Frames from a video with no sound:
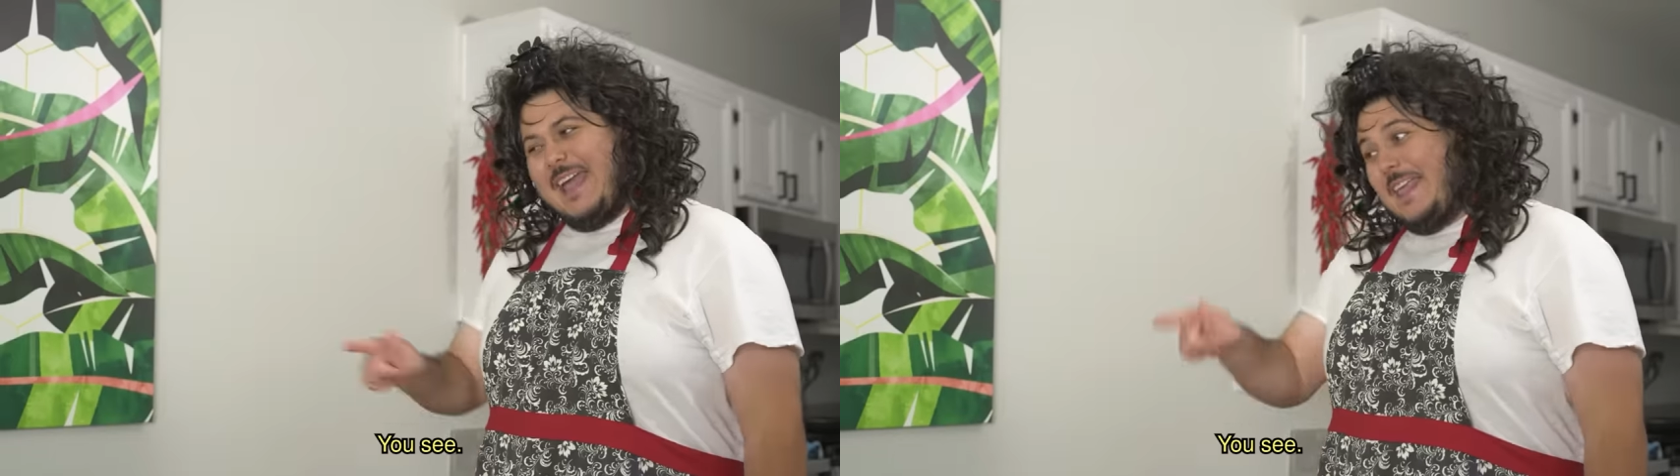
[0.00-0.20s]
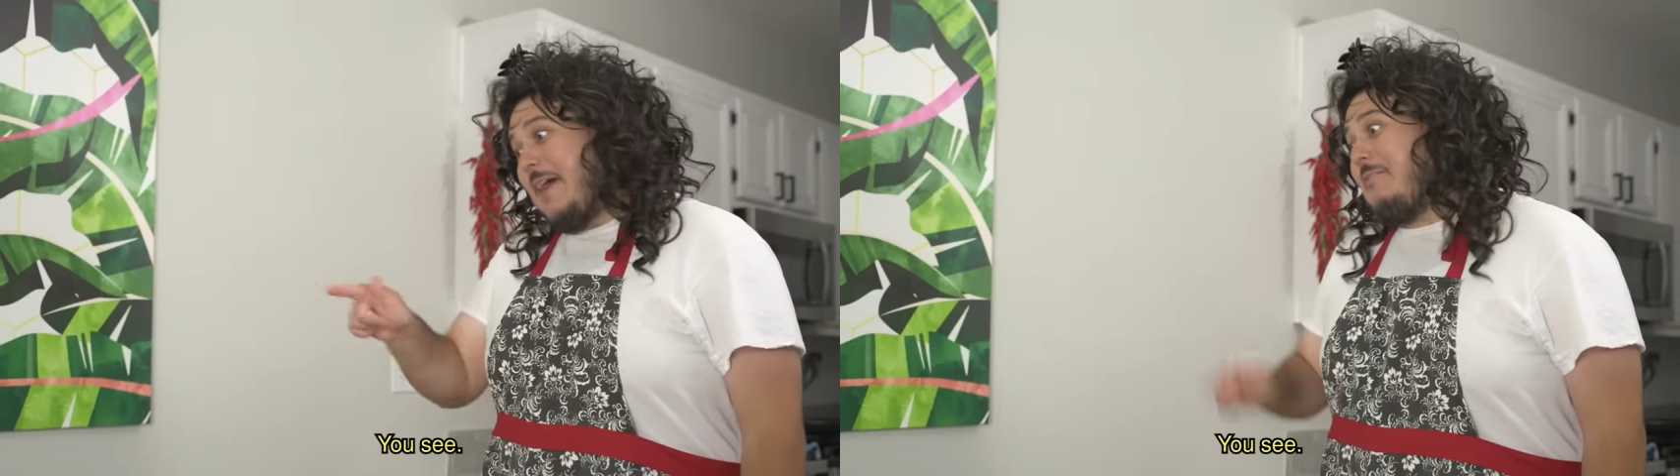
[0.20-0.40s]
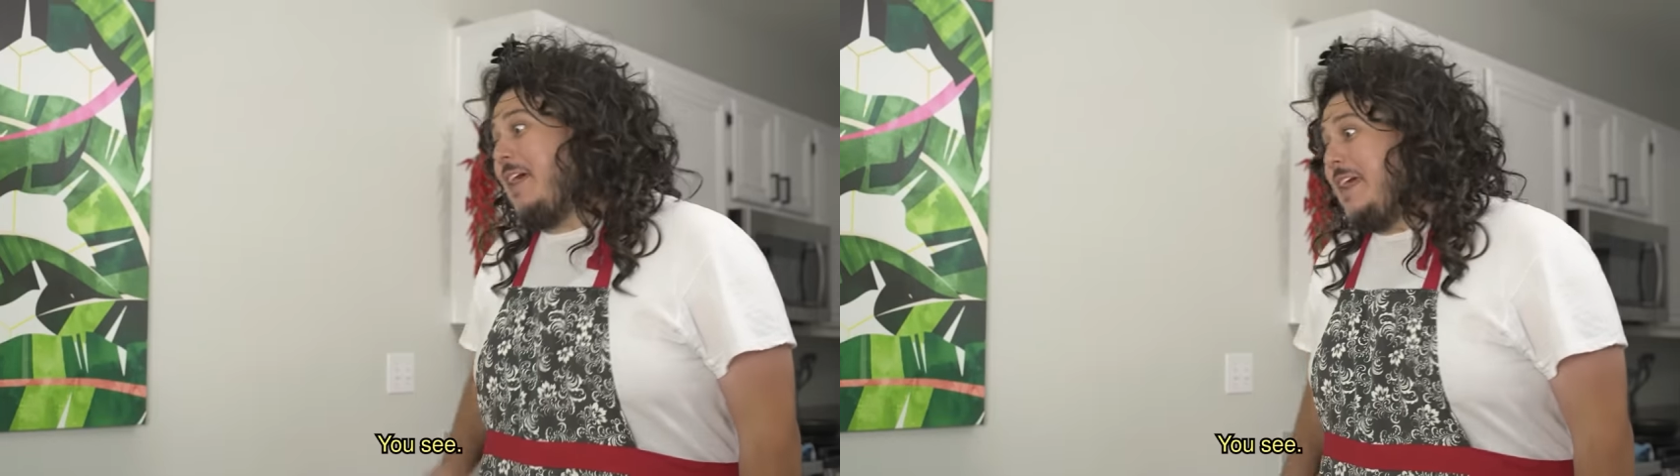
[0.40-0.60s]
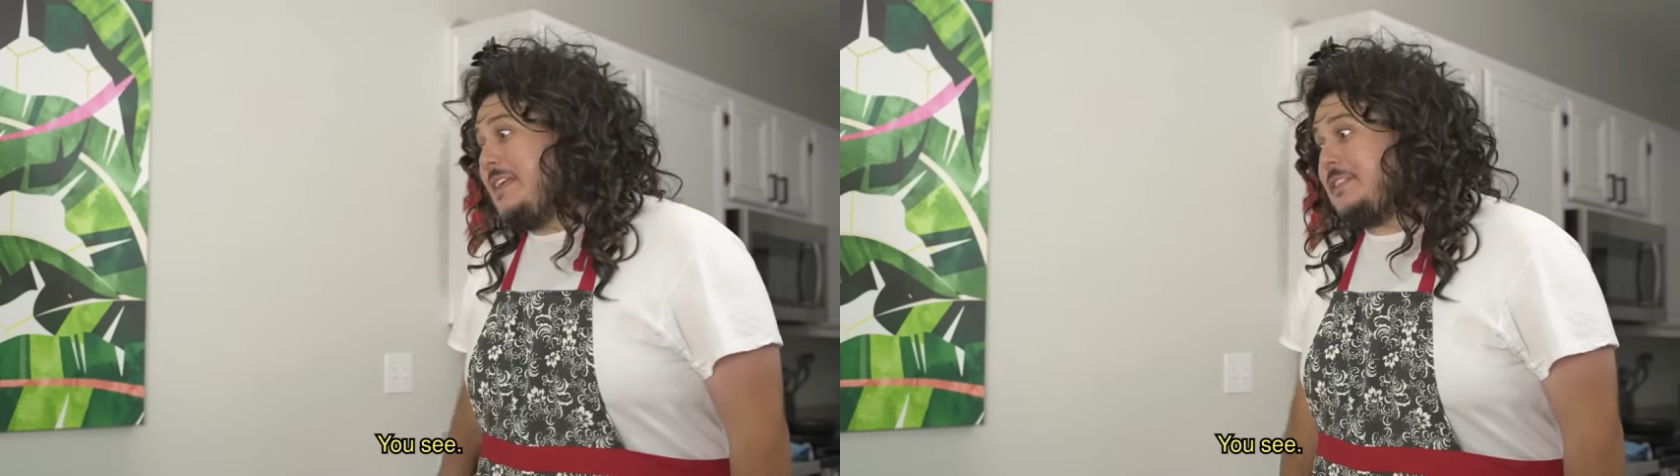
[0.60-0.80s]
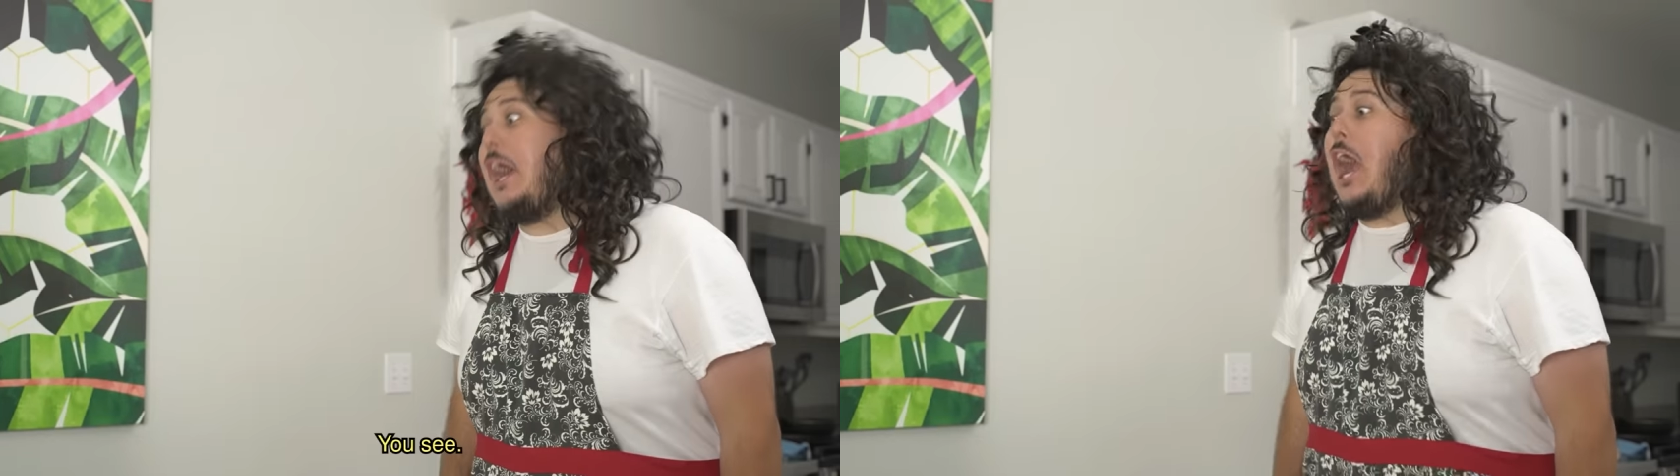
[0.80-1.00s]
ya
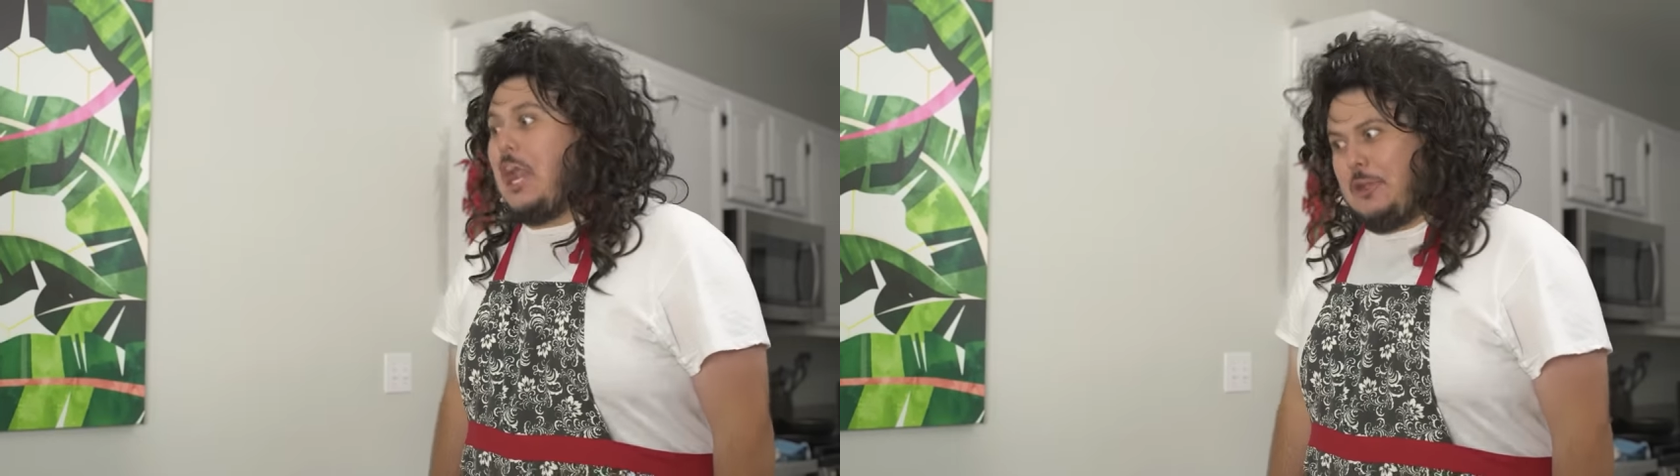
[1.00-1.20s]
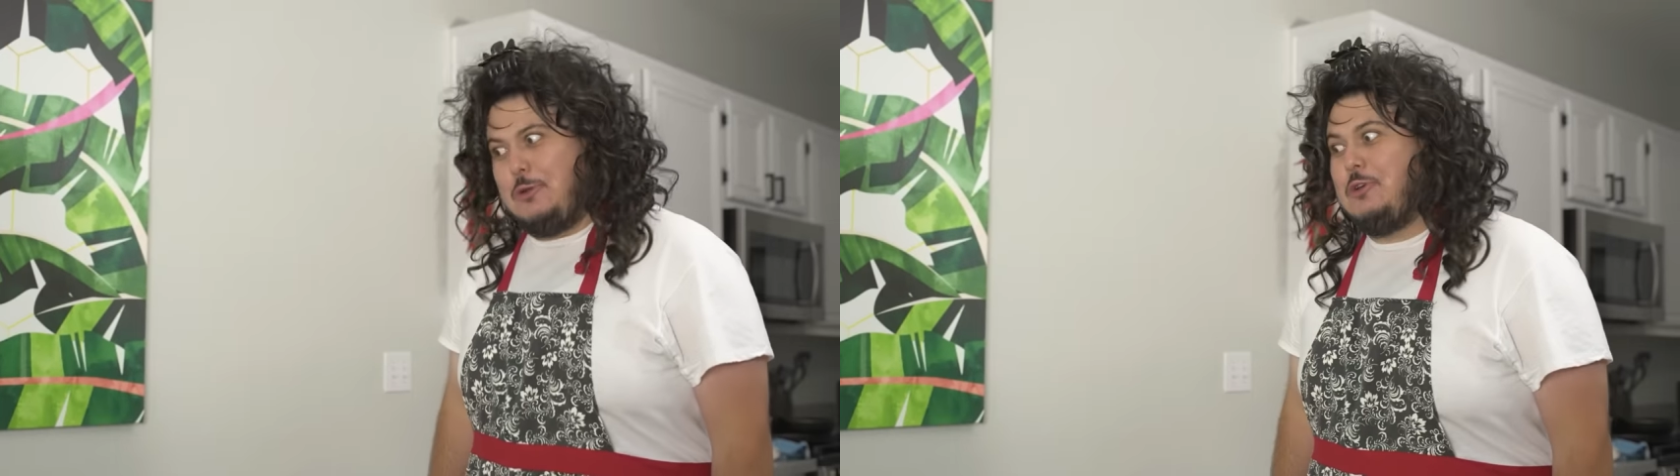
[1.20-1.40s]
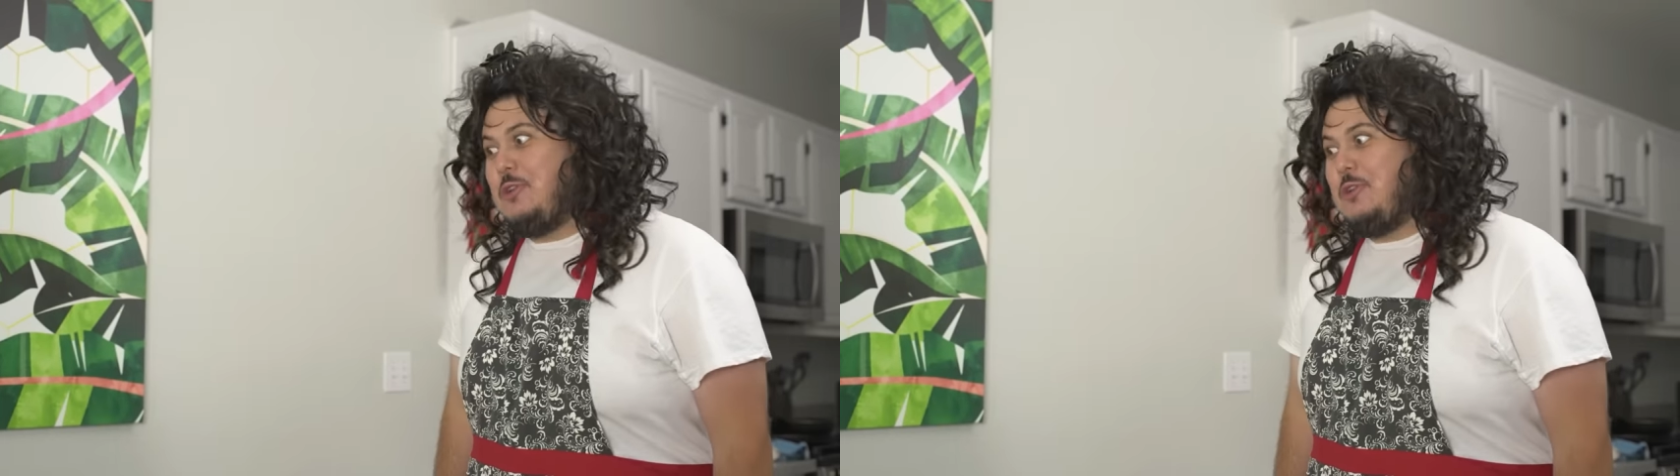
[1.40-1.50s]
ves? I knew